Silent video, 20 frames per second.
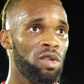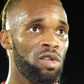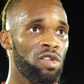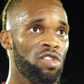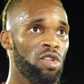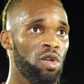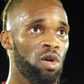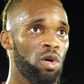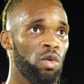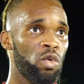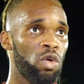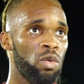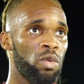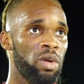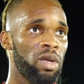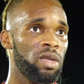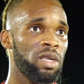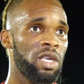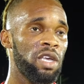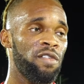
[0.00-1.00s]
So we
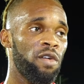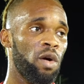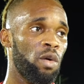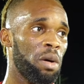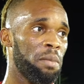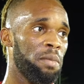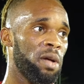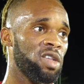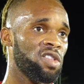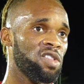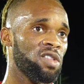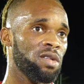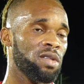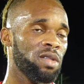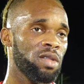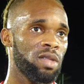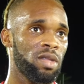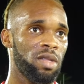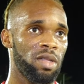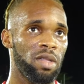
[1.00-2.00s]
will give our best
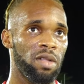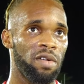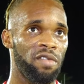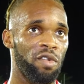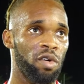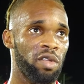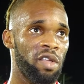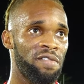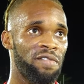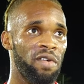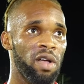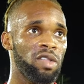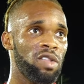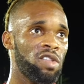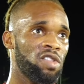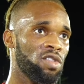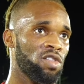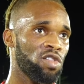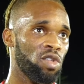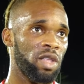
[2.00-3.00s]
for the fans
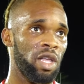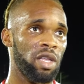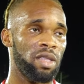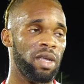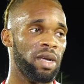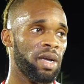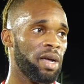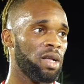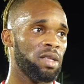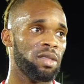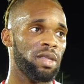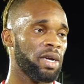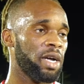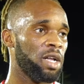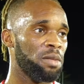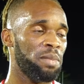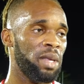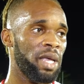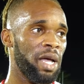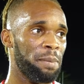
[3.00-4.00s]
so that they can
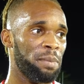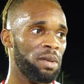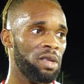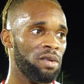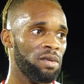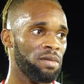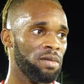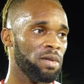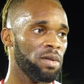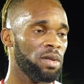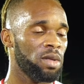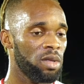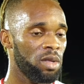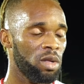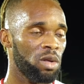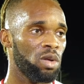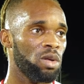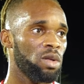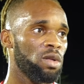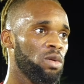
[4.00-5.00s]
be happy
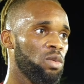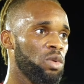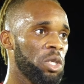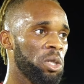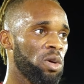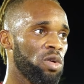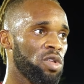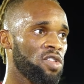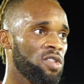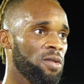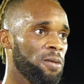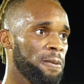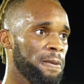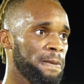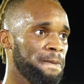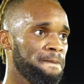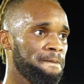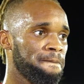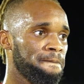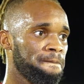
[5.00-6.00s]
with us.
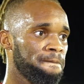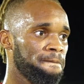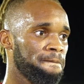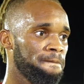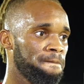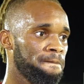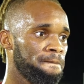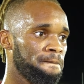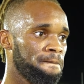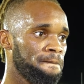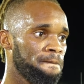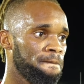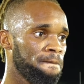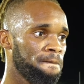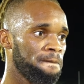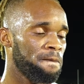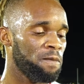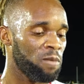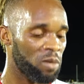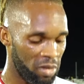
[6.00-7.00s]
I wish you the best, my
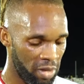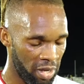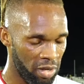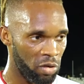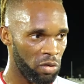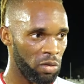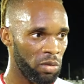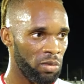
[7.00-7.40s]
friend. Thank